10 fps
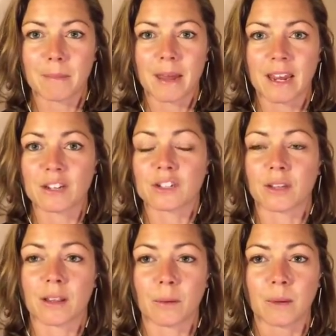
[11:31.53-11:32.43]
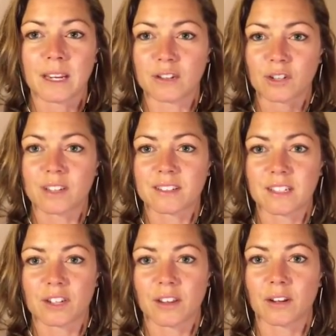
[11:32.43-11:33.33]
page so that we can trust
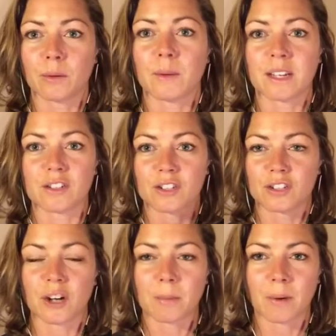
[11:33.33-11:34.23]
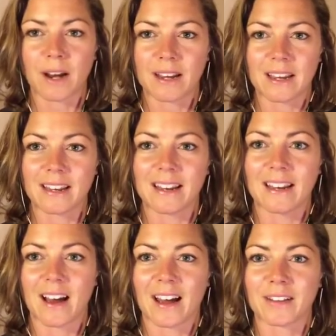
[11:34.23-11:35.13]
each other and we can just jump right in and
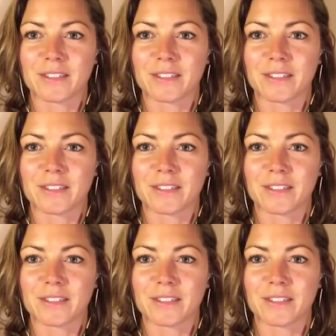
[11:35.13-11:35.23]
not have